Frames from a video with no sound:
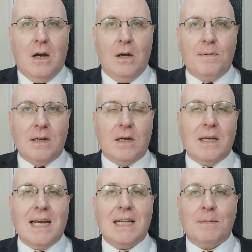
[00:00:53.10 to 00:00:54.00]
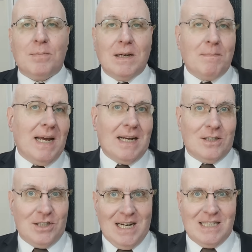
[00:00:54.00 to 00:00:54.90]
OpenAI had to bring back
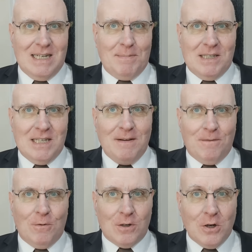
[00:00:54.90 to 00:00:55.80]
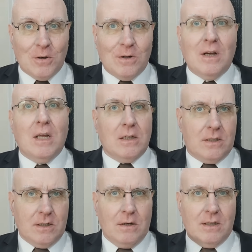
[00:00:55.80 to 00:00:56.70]
ChatGPT 4.0
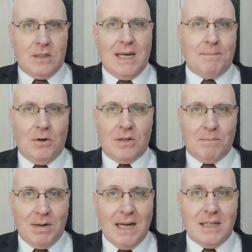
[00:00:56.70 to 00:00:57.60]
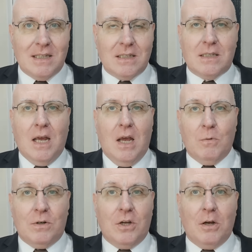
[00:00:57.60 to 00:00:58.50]
so the chatbot companions
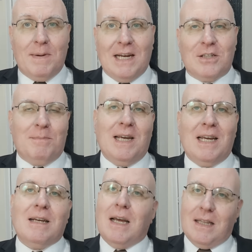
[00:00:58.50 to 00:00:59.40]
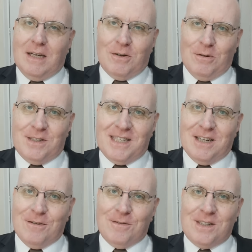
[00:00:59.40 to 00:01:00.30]
would go back to being their old
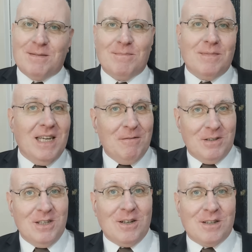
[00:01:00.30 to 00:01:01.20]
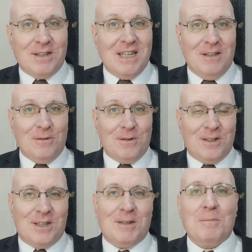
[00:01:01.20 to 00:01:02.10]
selves. It was not a great
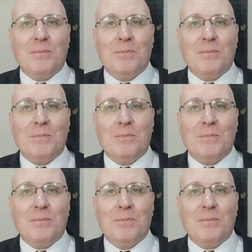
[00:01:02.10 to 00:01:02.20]
launch.